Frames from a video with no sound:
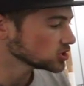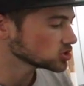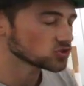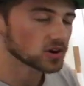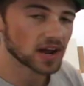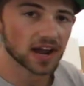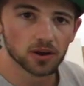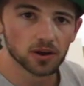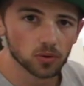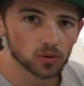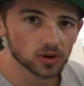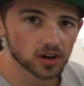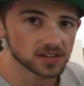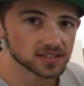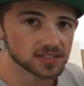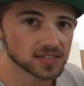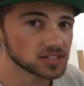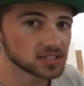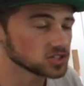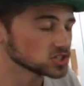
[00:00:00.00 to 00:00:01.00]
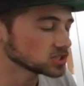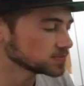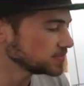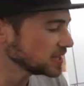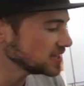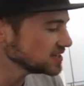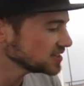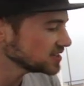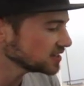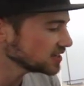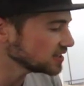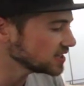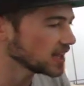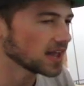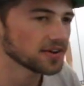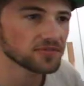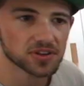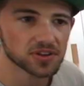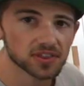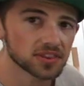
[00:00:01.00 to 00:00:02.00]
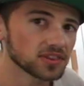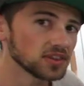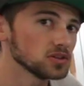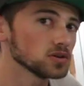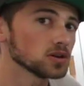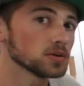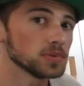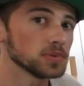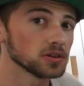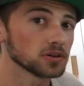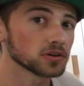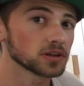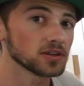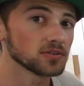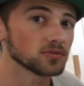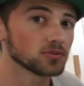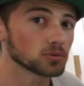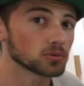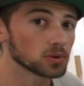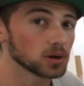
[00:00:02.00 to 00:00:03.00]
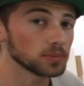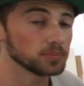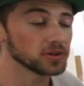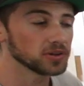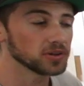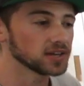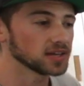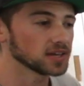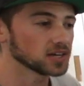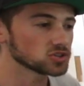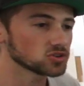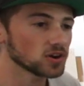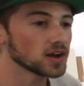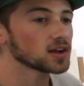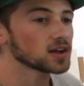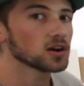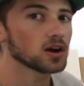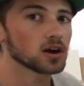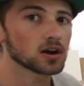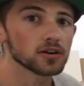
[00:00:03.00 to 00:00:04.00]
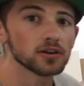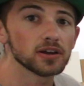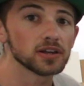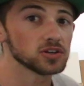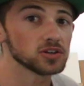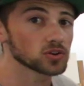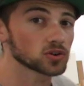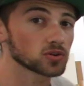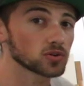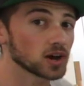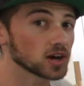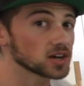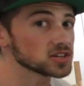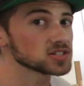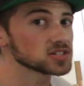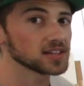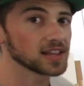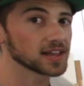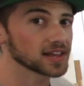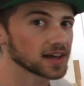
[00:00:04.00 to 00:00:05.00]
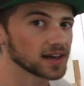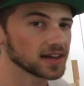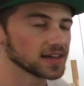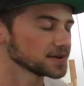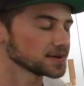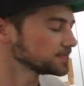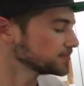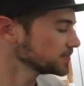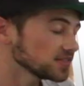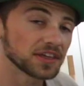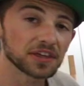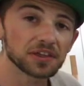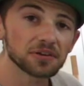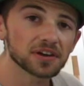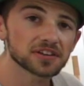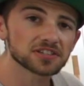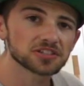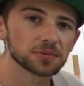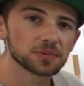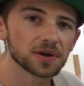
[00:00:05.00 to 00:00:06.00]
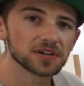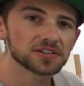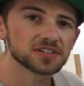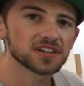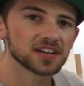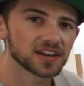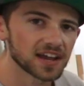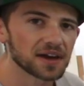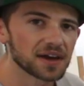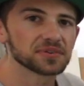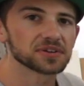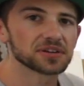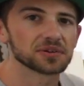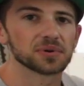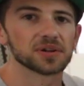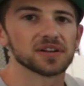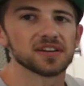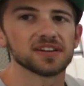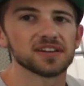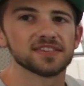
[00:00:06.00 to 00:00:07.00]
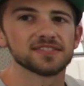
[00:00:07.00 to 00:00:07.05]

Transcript: track-oriented, just basically everything that you could be looking while building a track car in your garage like I am. Thank you guys so much and have a good one.